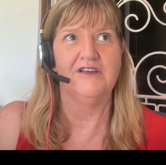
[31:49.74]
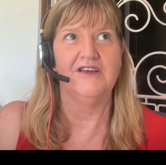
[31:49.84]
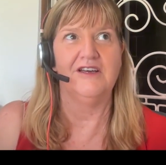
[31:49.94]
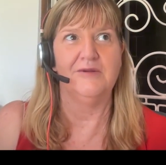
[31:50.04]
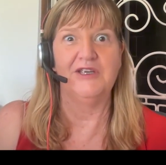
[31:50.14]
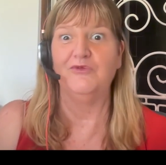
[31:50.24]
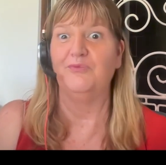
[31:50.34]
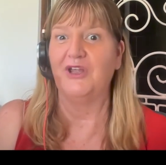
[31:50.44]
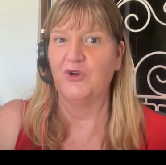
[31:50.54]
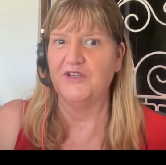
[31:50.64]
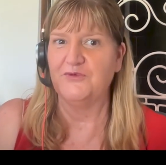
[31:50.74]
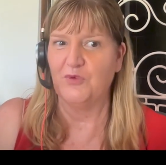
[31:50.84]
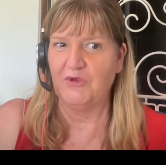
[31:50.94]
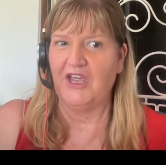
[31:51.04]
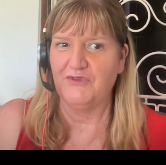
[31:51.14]
um, even better is
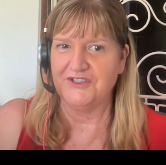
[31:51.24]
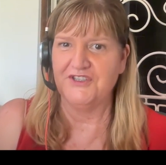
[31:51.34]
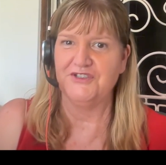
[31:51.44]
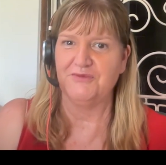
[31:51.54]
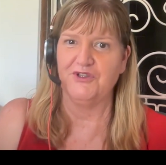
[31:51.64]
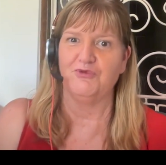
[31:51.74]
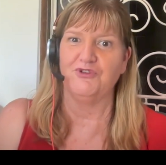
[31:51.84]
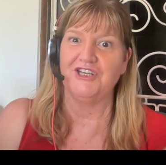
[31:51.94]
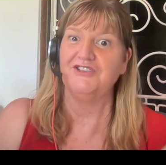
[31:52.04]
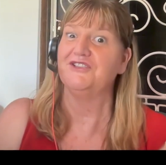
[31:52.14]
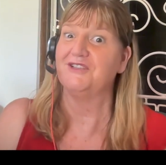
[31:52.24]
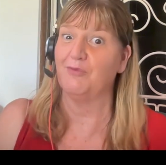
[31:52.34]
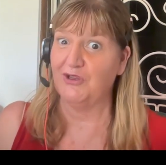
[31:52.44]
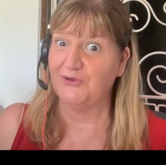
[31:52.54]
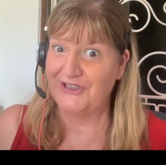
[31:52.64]
when we have the systems and the routines, and
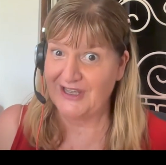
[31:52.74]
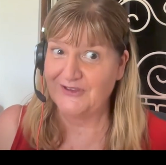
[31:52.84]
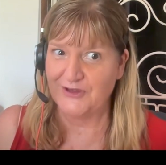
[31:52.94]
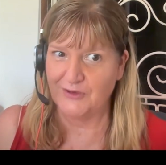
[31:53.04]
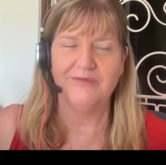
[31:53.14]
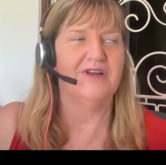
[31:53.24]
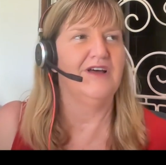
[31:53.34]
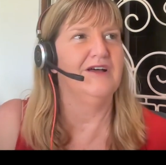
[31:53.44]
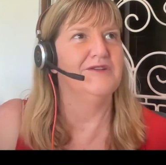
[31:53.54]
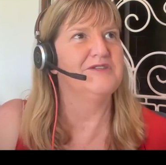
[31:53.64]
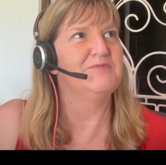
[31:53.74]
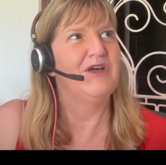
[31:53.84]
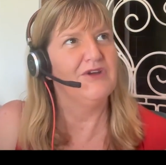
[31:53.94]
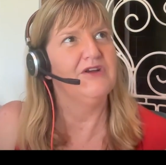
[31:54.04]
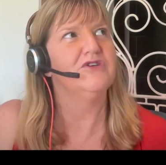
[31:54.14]
somebody else does them. Uh, that's
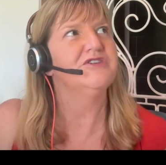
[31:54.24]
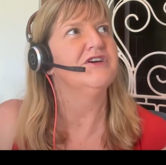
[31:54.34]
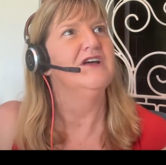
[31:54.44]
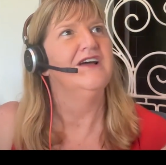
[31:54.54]
my favourite.